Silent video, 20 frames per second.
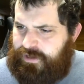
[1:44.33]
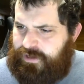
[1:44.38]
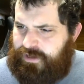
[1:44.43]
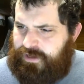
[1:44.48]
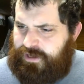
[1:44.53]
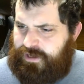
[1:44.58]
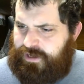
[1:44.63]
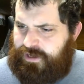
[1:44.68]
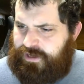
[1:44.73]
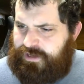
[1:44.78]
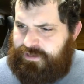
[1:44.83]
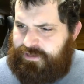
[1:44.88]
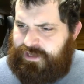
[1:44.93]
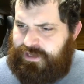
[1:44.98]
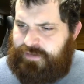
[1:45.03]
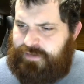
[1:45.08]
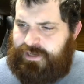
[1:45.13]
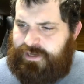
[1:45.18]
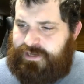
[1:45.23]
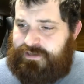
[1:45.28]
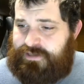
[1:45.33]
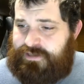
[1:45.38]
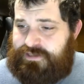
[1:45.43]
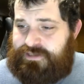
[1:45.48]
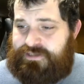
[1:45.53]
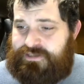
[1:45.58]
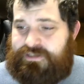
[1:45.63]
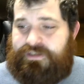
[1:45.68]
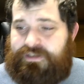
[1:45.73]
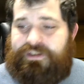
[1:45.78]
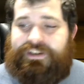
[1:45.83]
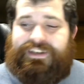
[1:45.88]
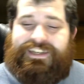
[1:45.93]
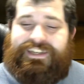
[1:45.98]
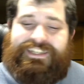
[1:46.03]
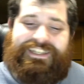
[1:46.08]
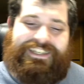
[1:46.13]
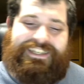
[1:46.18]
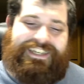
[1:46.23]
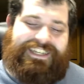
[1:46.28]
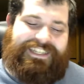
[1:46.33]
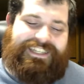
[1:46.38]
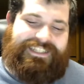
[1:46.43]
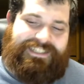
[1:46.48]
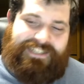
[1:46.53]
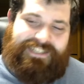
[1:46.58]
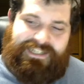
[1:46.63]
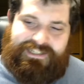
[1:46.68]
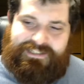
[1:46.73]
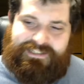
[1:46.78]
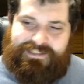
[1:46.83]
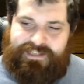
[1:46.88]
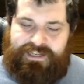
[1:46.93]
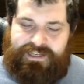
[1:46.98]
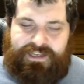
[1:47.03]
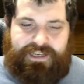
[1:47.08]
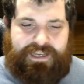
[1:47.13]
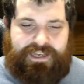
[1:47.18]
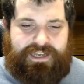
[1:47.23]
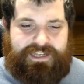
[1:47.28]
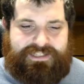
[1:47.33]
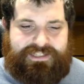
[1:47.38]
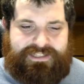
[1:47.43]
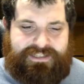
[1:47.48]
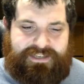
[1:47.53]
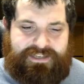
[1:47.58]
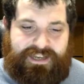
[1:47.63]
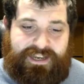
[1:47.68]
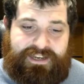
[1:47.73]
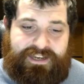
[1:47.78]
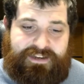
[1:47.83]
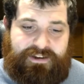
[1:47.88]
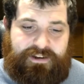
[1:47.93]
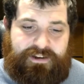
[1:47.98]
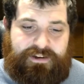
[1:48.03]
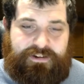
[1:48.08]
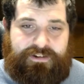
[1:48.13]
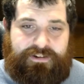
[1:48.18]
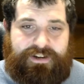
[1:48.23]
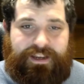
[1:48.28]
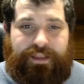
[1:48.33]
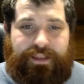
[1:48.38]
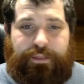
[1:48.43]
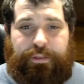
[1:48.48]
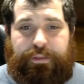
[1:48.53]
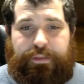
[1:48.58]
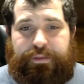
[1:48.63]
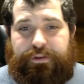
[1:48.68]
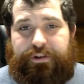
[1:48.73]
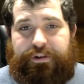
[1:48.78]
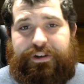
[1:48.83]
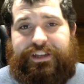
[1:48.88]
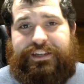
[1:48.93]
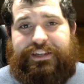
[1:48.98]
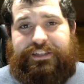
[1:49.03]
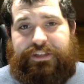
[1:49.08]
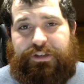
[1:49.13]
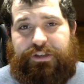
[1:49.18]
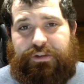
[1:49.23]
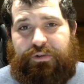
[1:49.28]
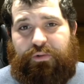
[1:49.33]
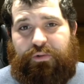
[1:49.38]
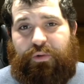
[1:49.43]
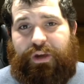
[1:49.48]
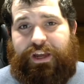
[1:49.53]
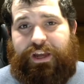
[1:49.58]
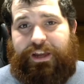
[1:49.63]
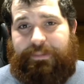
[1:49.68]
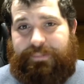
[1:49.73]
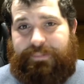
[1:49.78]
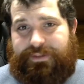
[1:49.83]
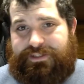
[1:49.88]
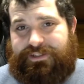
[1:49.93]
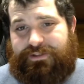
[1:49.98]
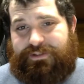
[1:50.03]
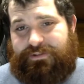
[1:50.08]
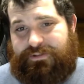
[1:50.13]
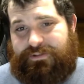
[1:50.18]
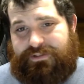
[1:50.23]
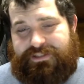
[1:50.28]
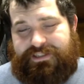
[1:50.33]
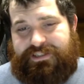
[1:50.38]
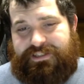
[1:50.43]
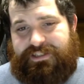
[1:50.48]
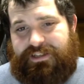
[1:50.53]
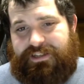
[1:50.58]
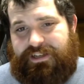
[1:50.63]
The anime adaptation started in 1996 and has 932 episodes.